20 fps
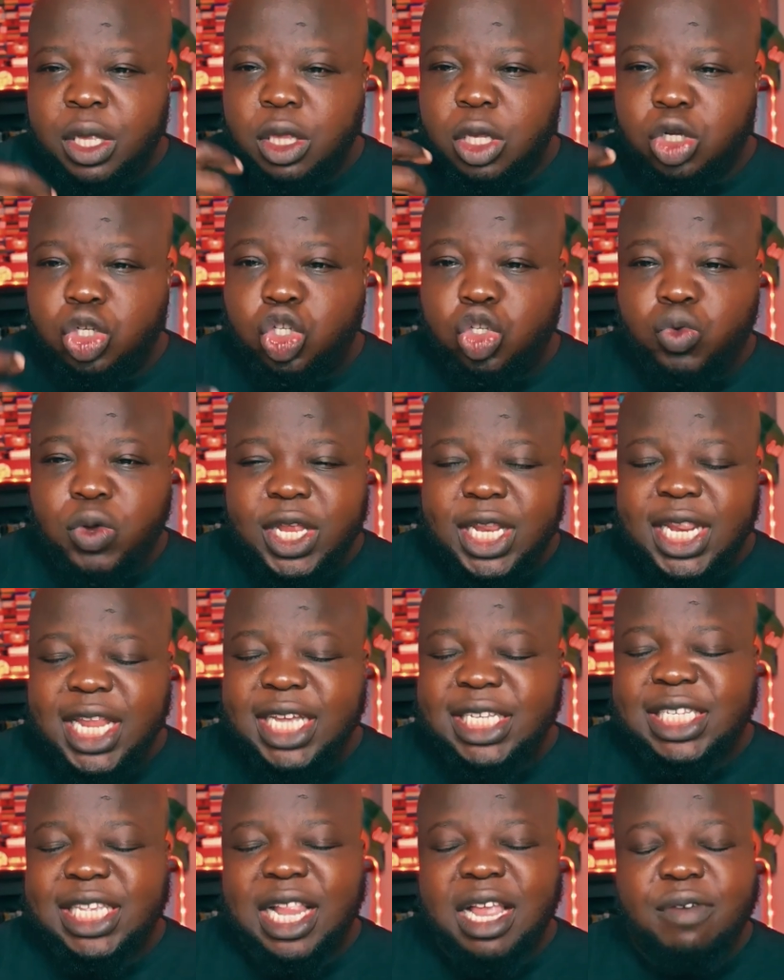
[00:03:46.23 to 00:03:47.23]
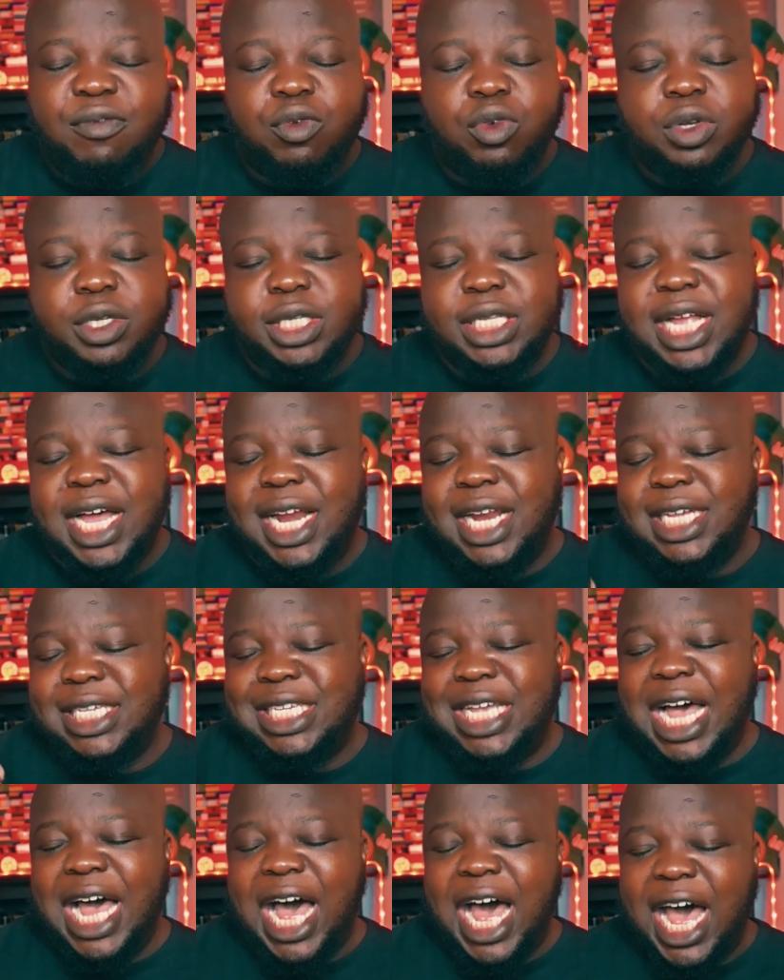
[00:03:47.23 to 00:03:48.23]
the sweetness level is not
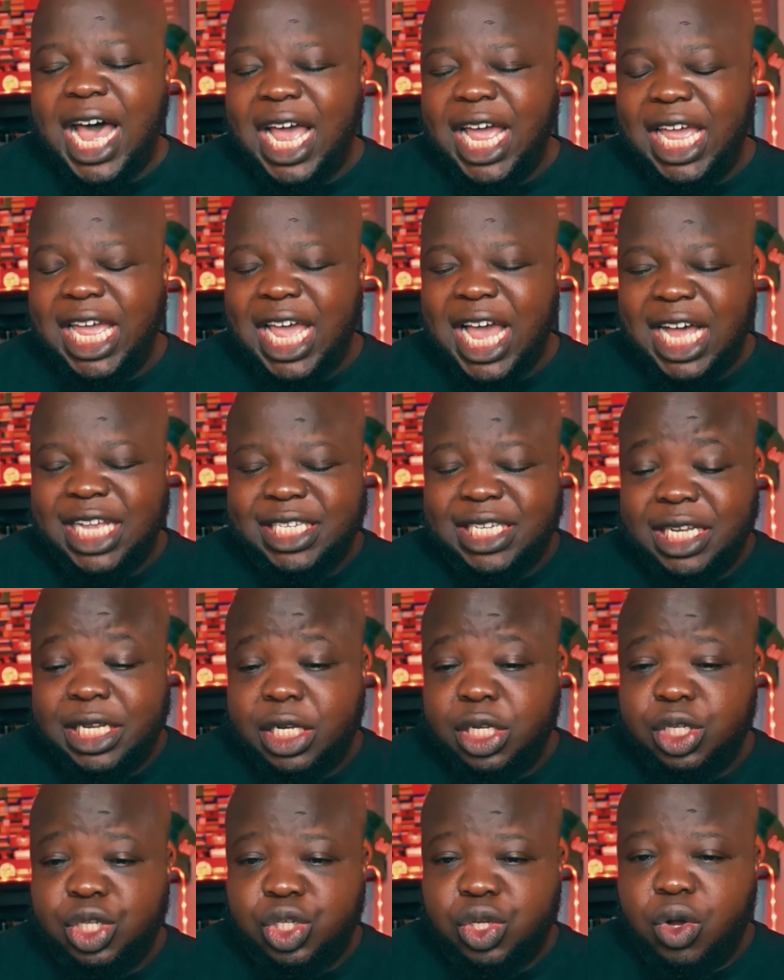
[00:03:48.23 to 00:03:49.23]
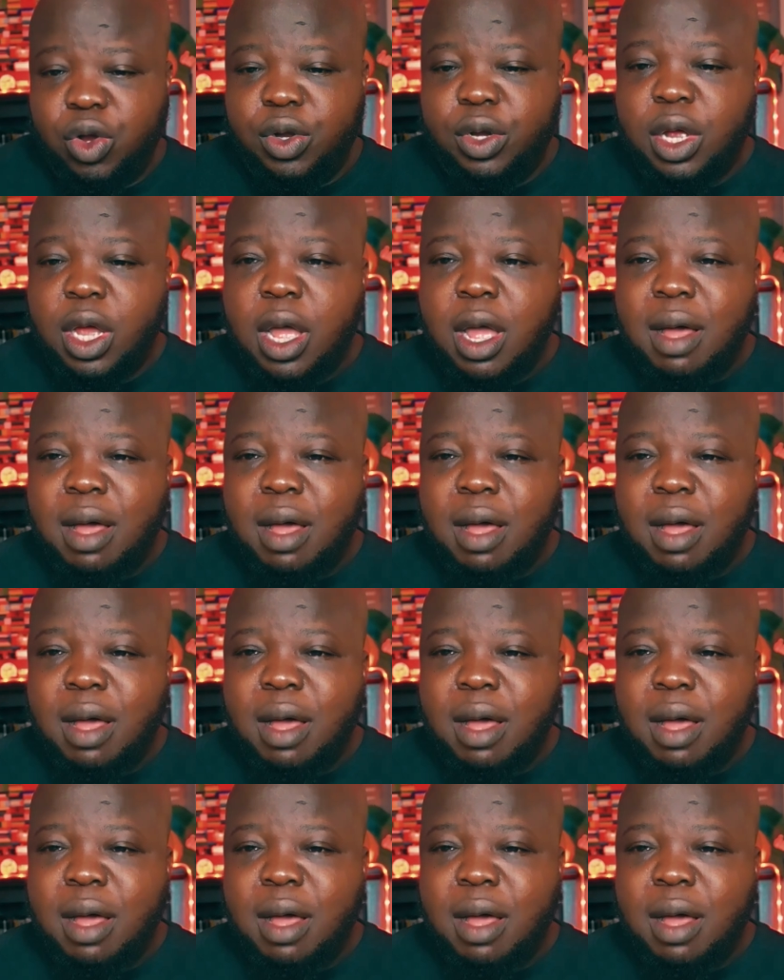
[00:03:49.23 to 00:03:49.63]
as high as a dessert,